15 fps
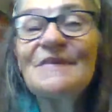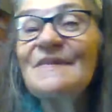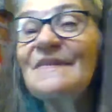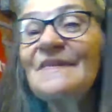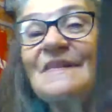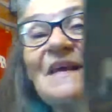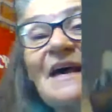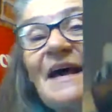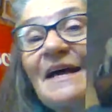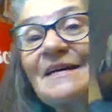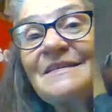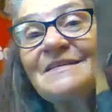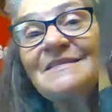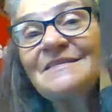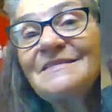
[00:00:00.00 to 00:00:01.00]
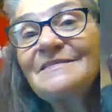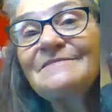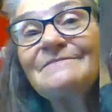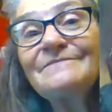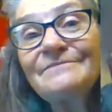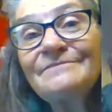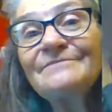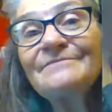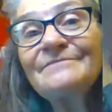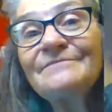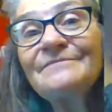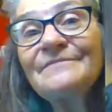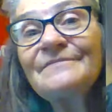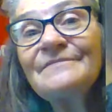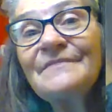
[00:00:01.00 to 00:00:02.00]
That is,
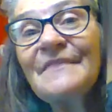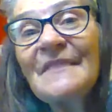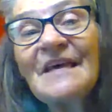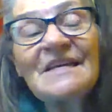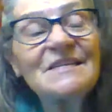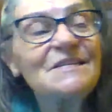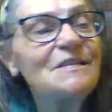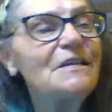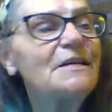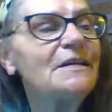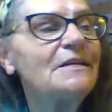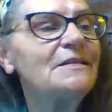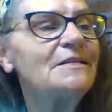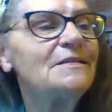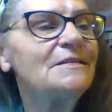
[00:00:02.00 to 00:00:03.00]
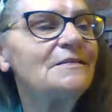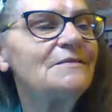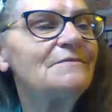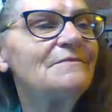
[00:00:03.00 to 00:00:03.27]
that's us.